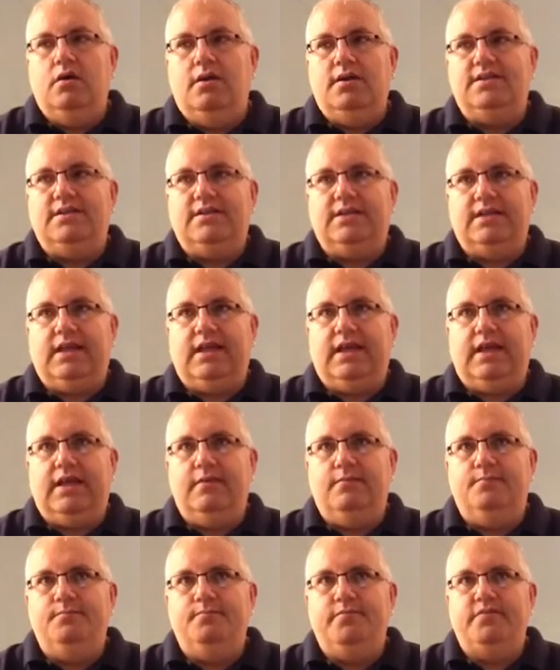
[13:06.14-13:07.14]
Let's see.
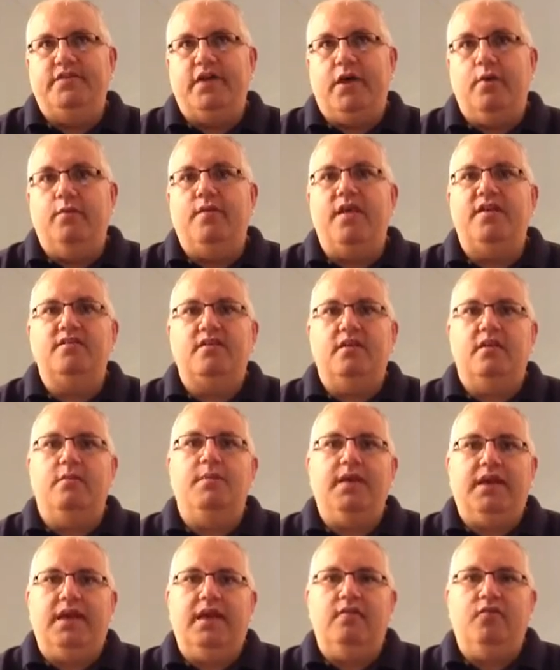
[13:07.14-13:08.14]
So that's going to
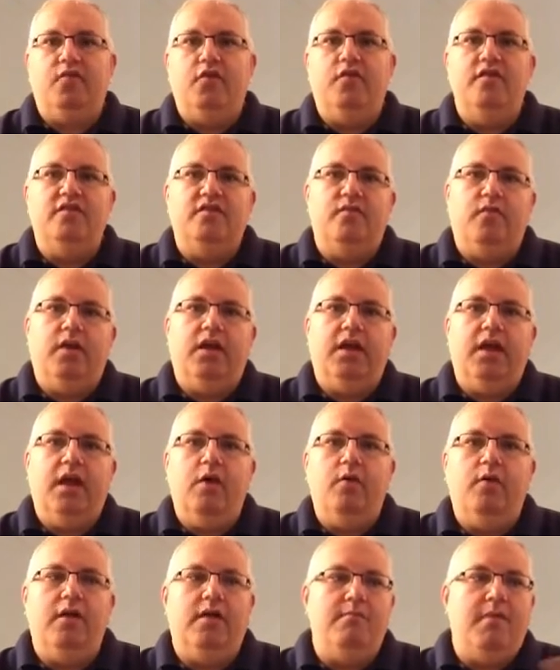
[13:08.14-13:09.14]
be it for this
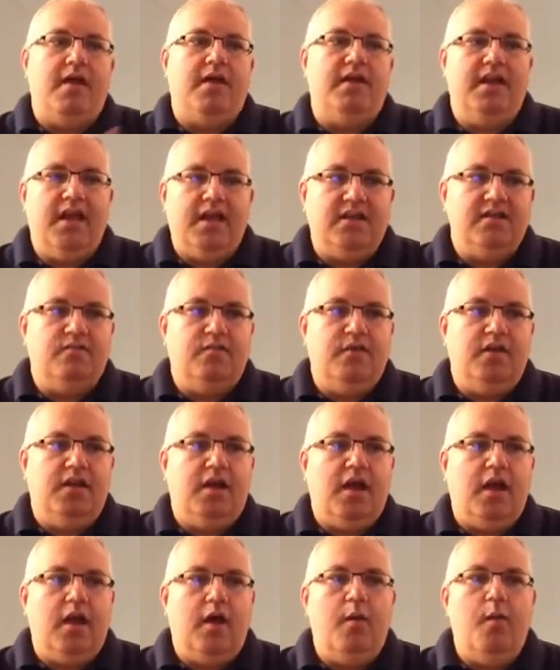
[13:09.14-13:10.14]
video. In my next
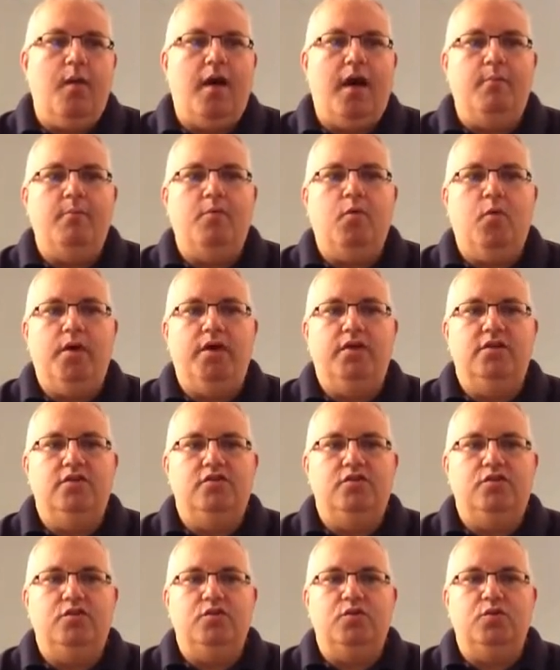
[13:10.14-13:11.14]
video, I'm going
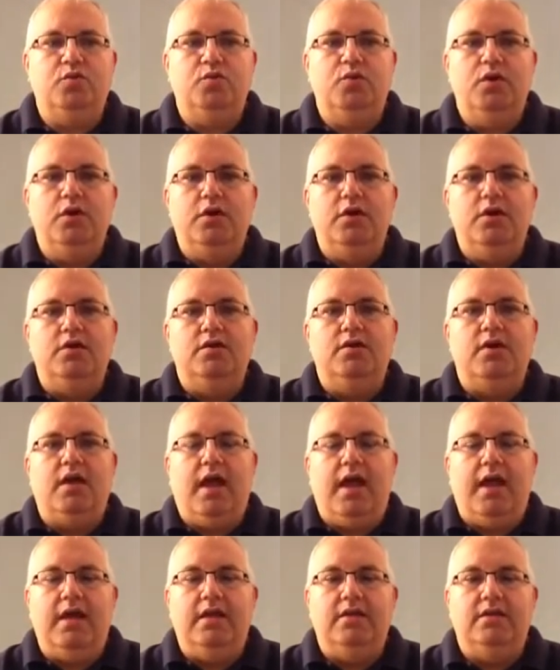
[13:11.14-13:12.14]
to
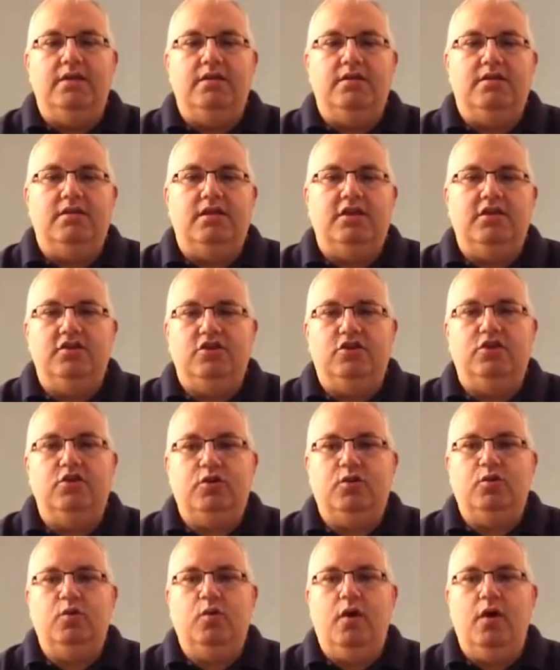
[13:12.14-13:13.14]
teach
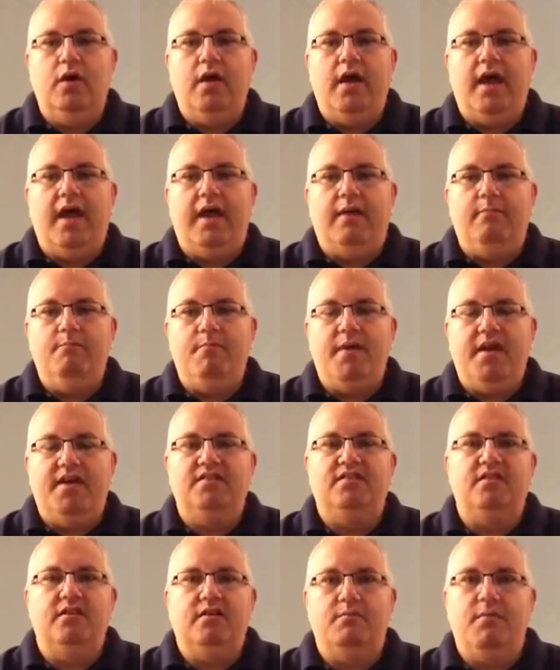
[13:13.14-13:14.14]
you a
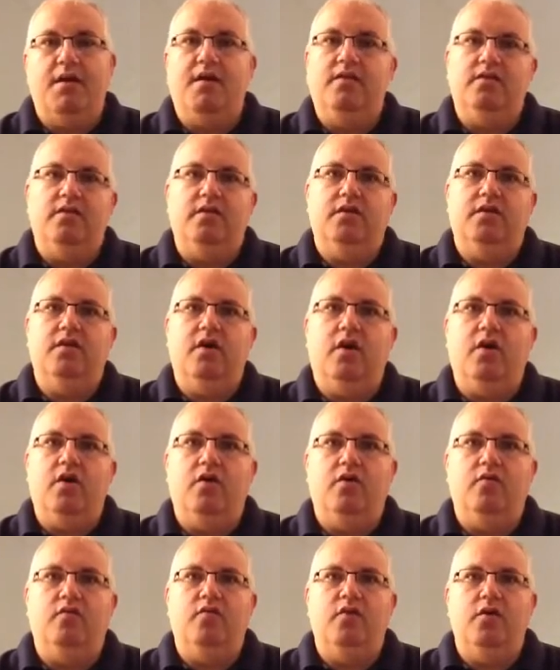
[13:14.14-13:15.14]
basic method
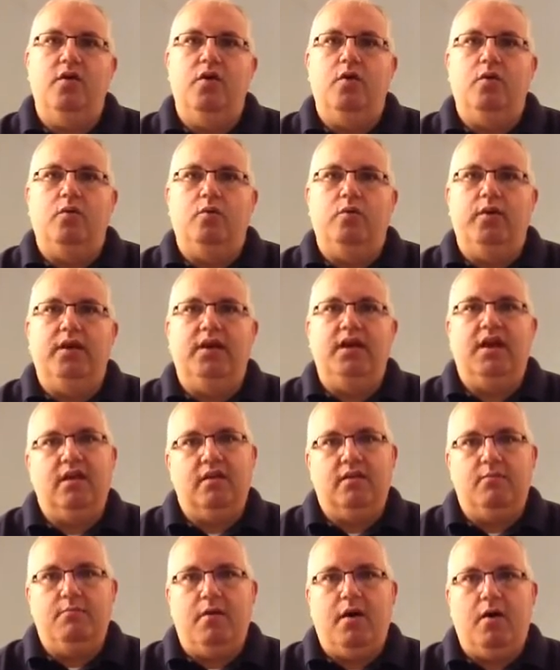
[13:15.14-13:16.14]
of
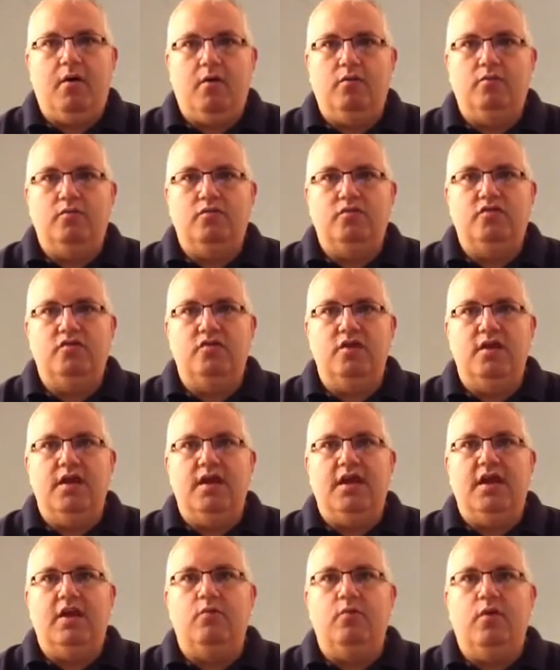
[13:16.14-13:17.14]
reading the bones
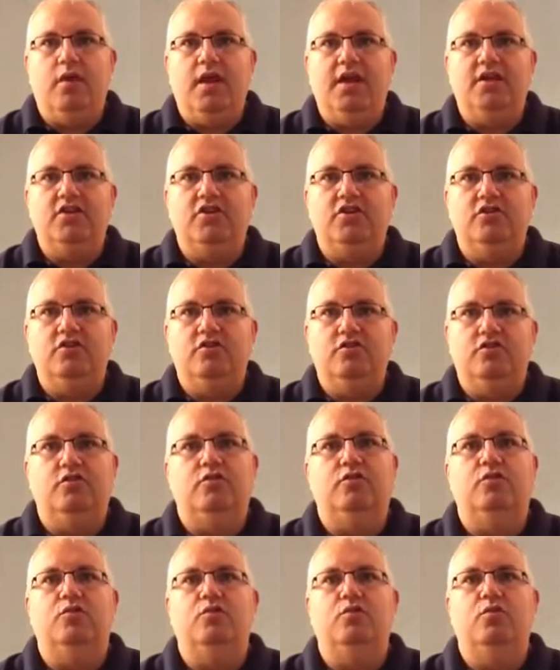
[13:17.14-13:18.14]
in relation
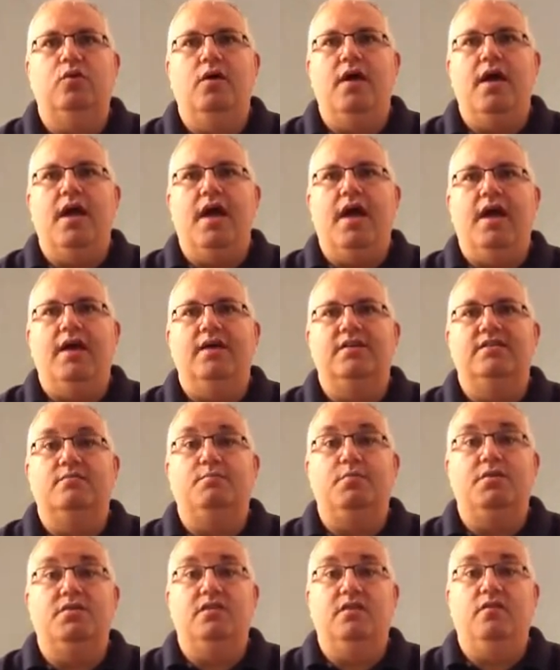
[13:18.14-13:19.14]
to
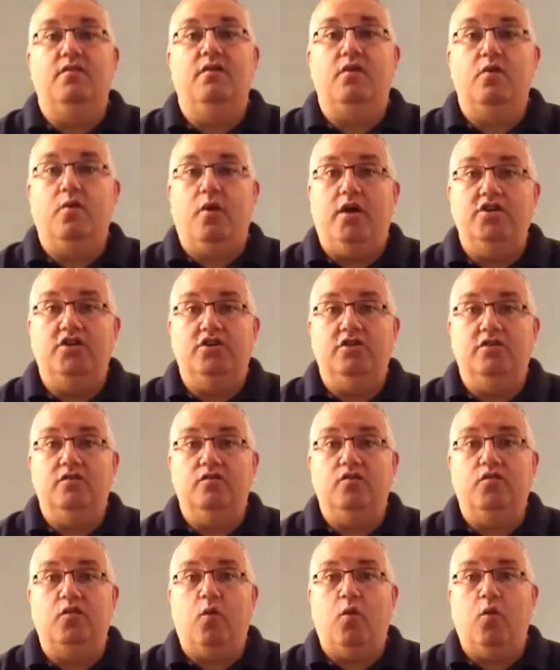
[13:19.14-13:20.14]
specific
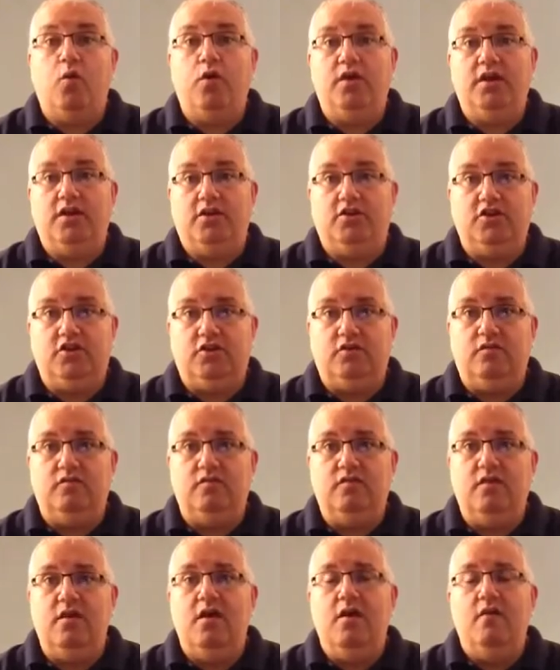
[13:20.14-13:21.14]
questions or issues.